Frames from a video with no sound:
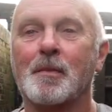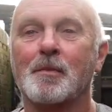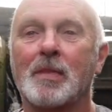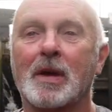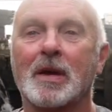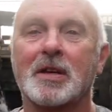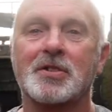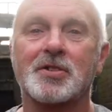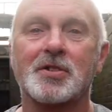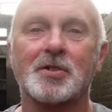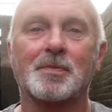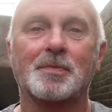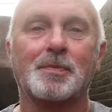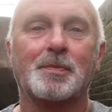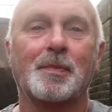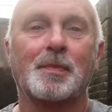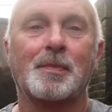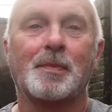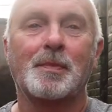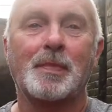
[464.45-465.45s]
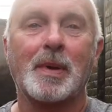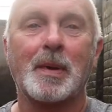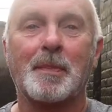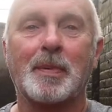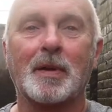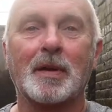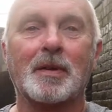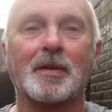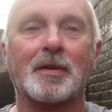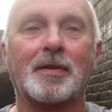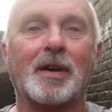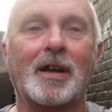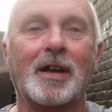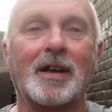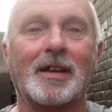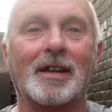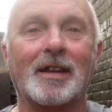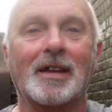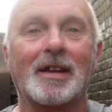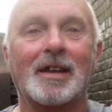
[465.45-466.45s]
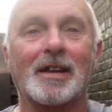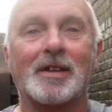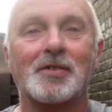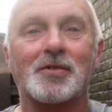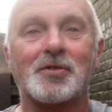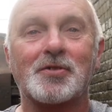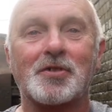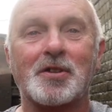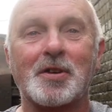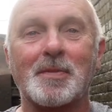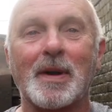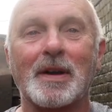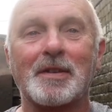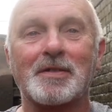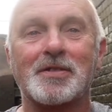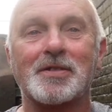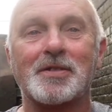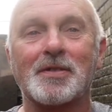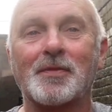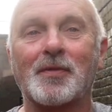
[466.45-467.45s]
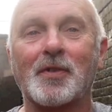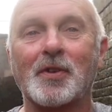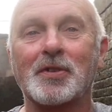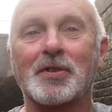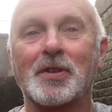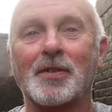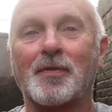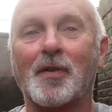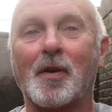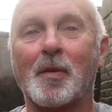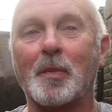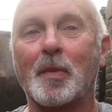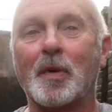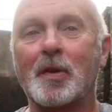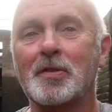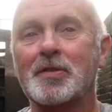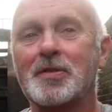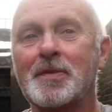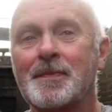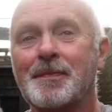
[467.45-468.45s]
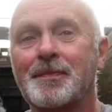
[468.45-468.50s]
by some people who just come out to avoid the football.